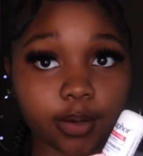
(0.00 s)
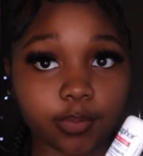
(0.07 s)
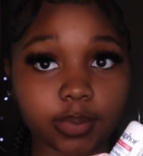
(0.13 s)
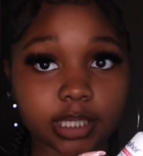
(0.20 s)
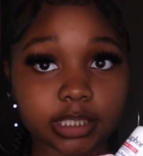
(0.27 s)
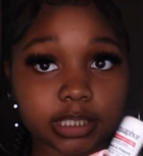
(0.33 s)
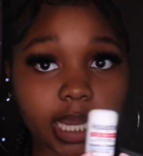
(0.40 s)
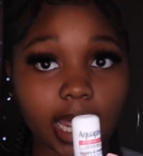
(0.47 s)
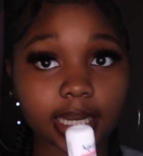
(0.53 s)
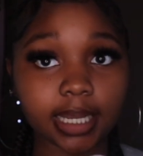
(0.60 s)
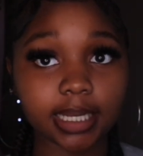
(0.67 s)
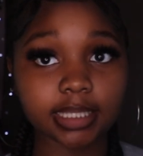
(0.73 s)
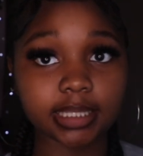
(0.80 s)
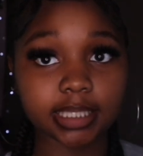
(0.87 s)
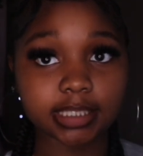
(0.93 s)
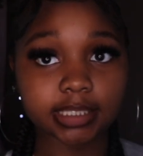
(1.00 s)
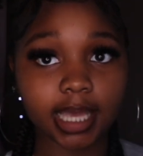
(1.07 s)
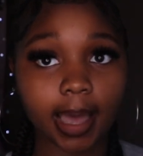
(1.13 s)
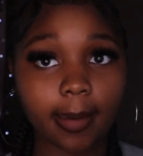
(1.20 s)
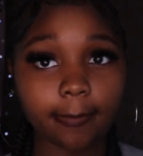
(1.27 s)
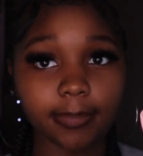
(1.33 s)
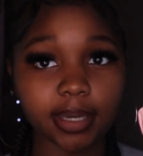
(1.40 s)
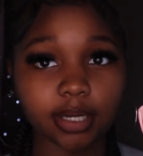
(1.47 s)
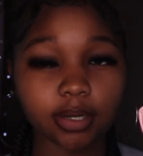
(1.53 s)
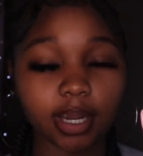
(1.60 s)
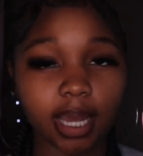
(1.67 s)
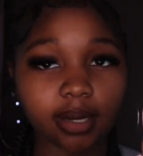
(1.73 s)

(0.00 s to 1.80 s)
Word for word: which I like this kind better.